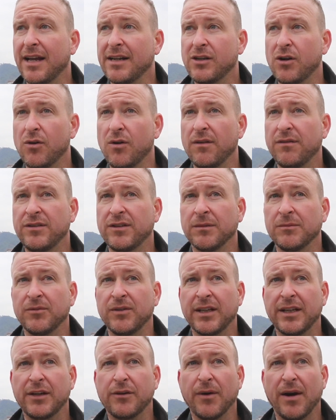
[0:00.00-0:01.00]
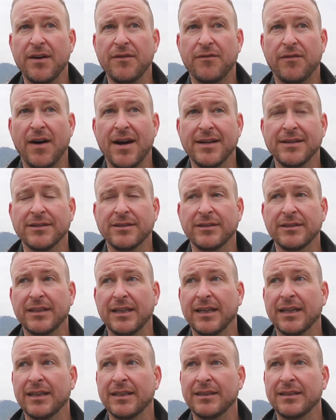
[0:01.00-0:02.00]
let go of some really great friends,
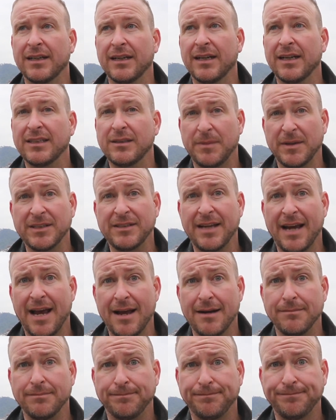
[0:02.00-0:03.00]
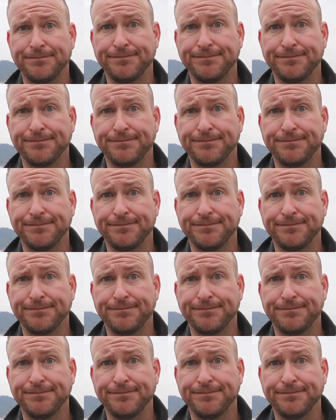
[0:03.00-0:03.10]
and it's been sad.